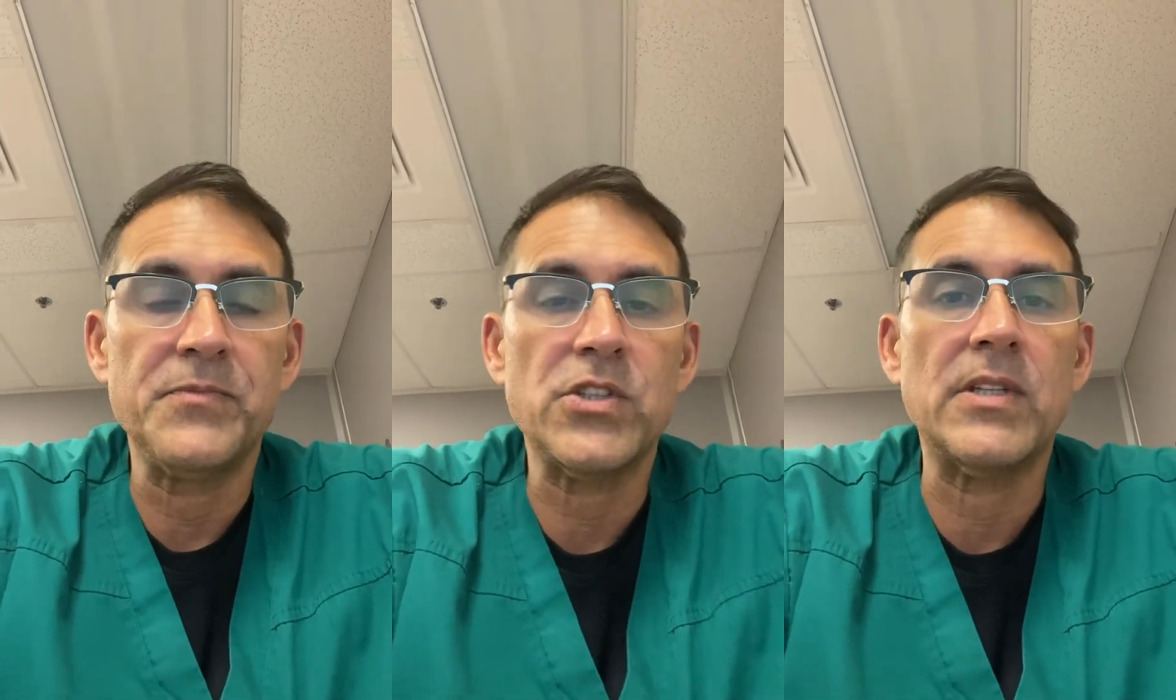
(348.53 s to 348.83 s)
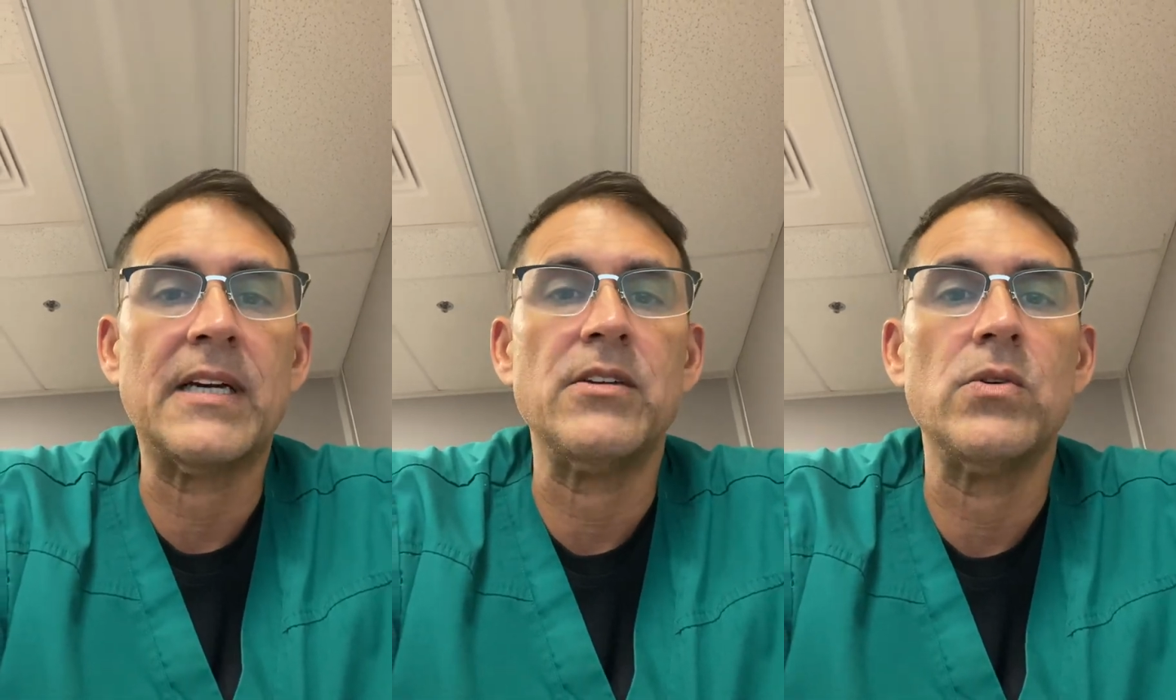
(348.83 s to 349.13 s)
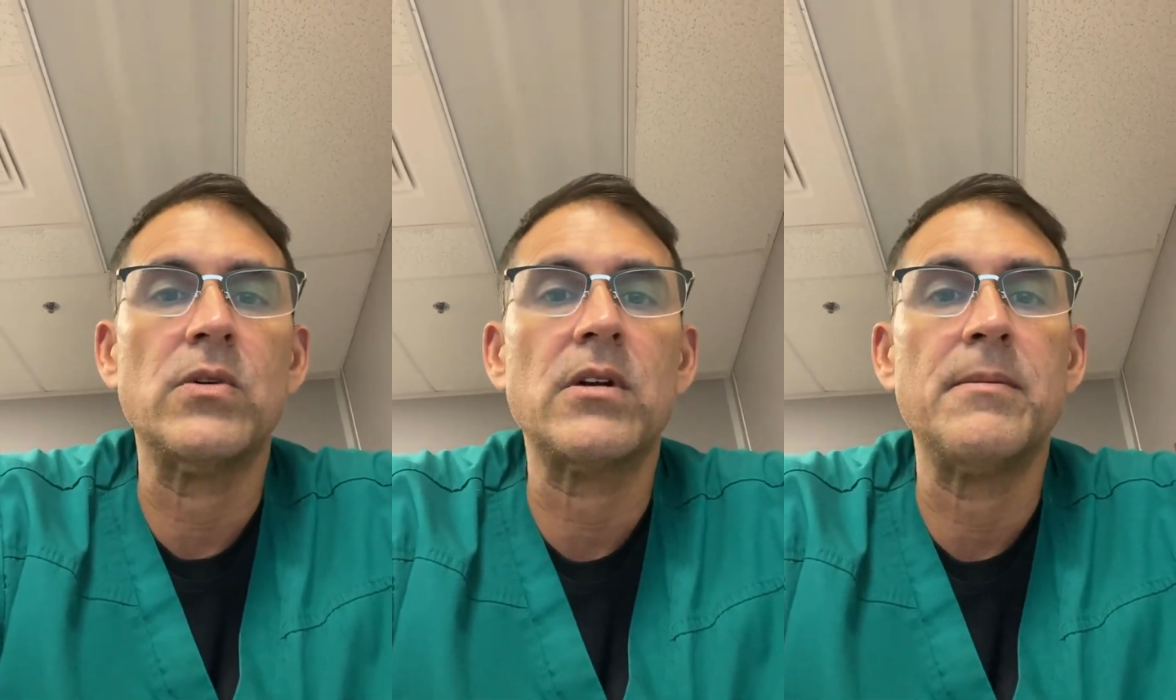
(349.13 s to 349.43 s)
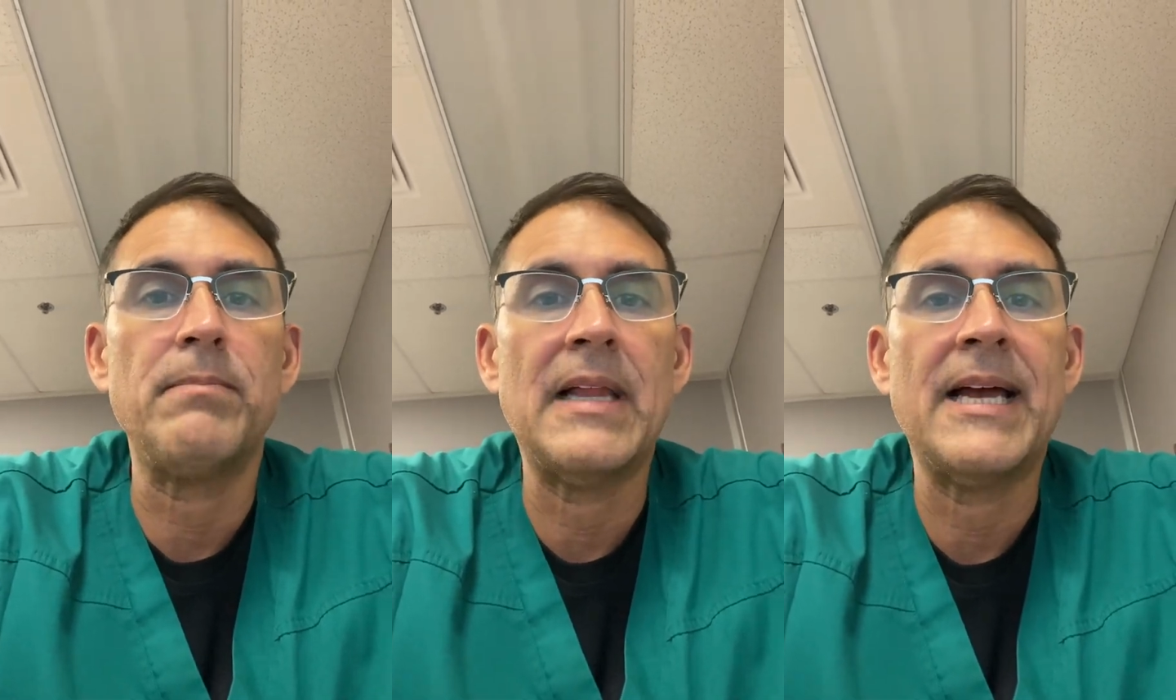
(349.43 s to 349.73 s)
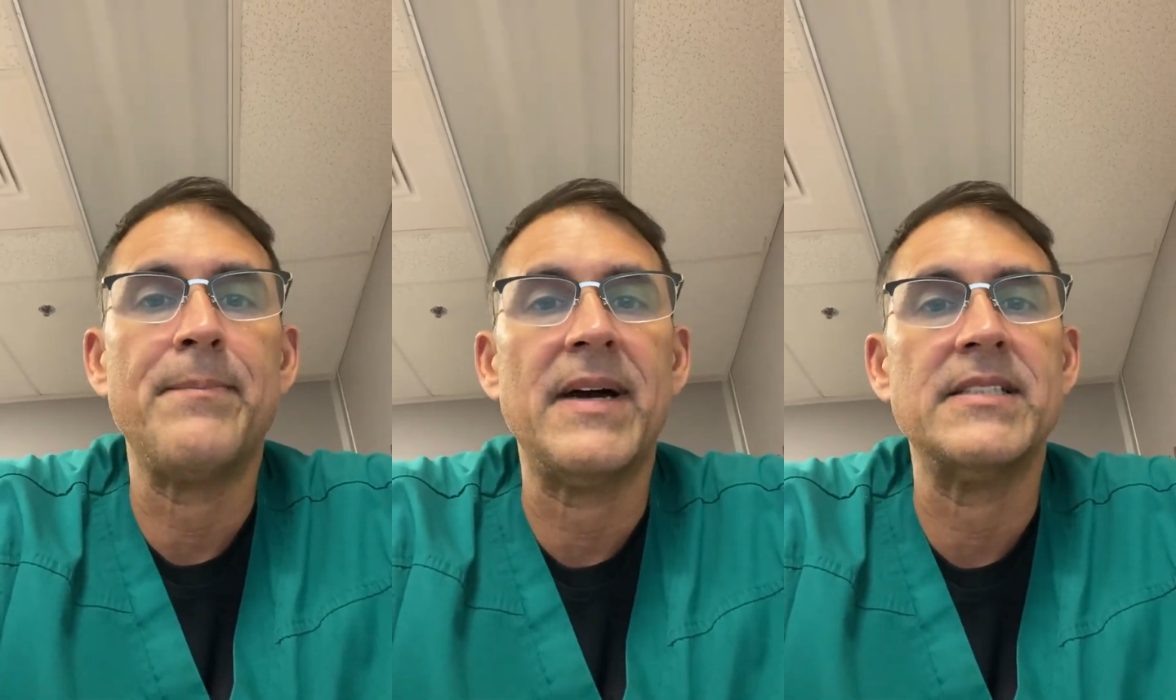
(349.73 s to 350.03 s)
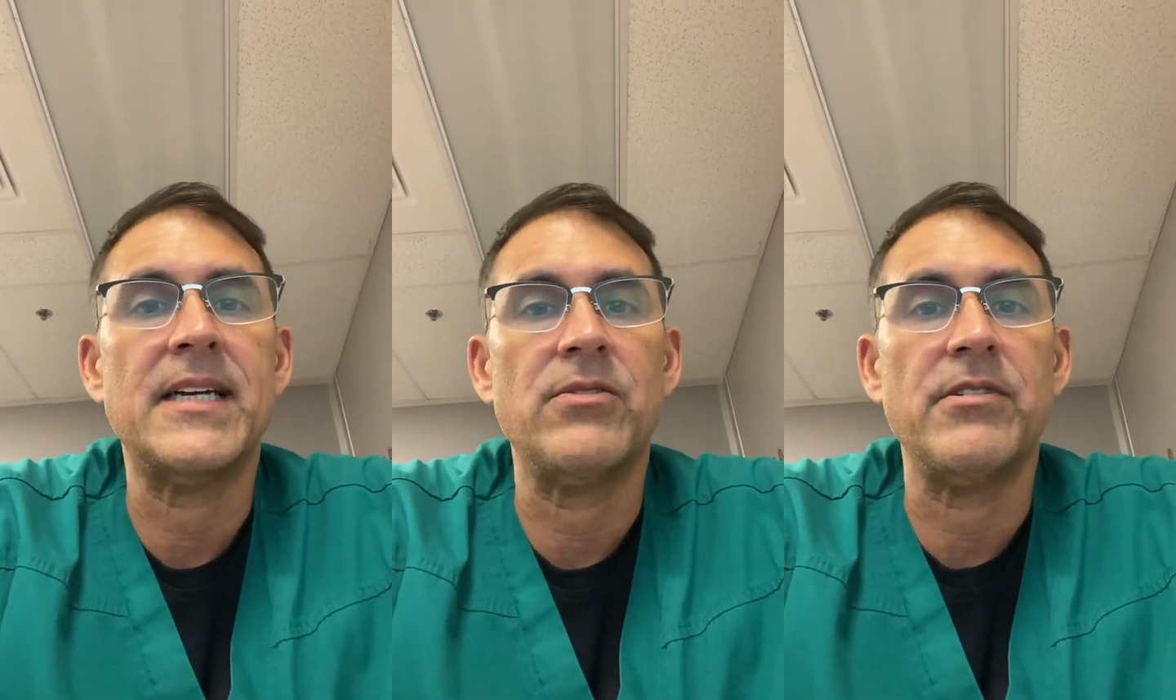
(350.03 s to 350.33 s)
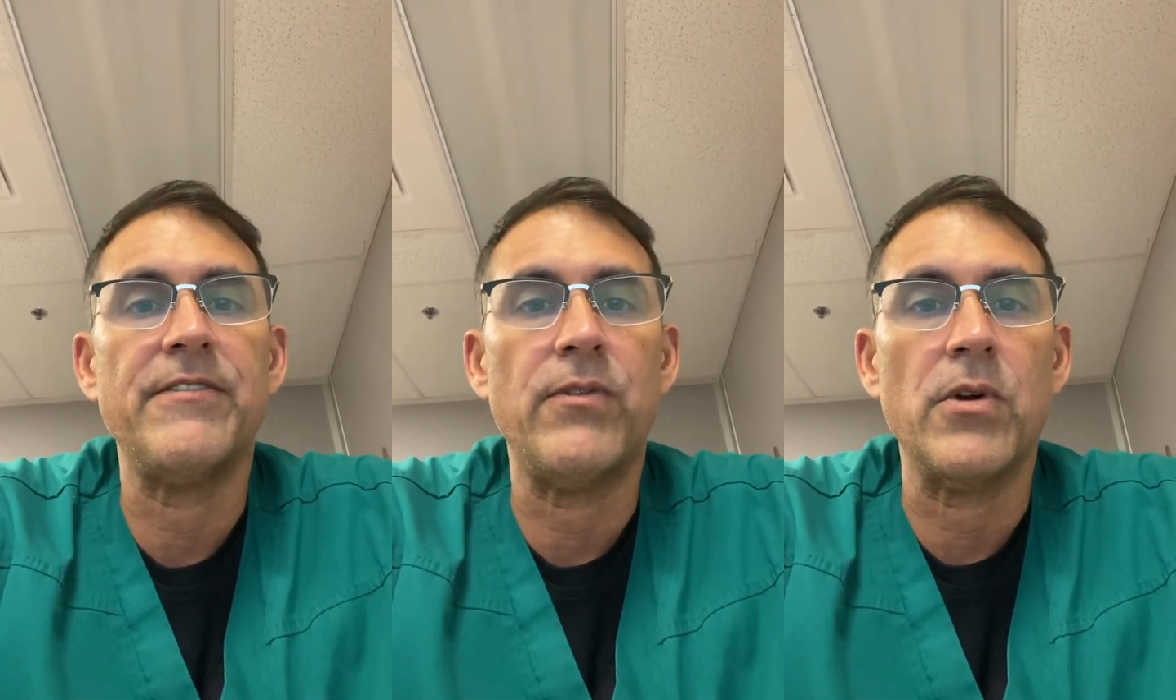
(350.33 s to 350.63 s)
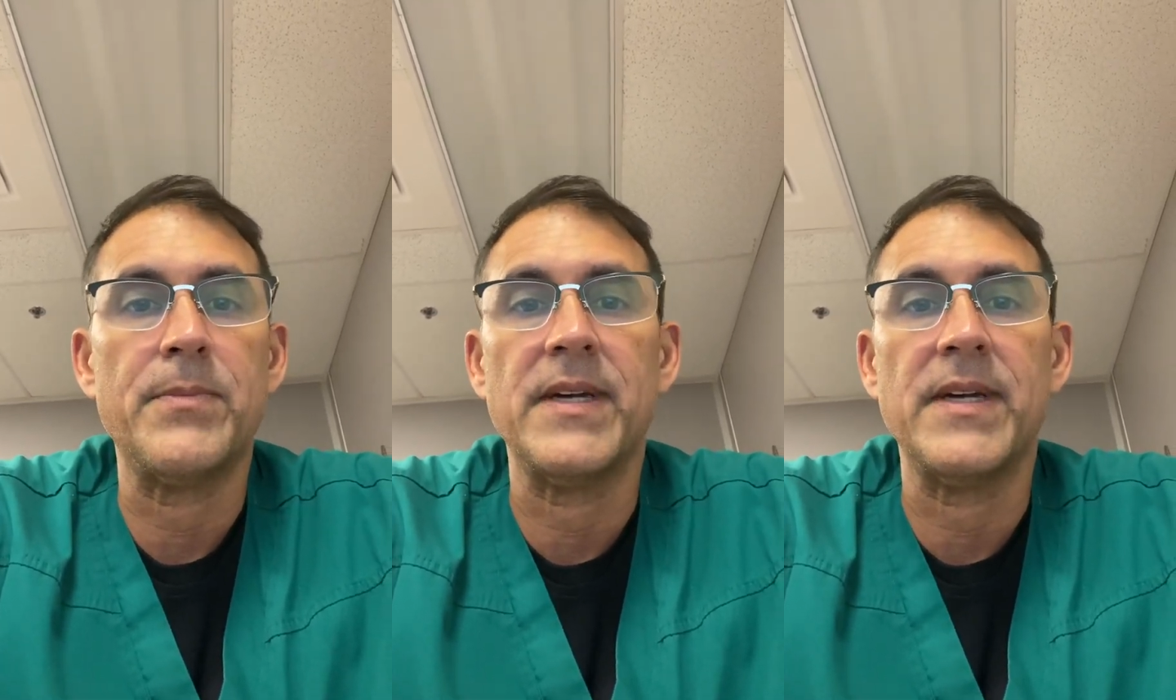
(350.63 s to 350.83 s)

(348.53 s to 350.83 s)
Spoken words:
so that you are compliant by January 4th,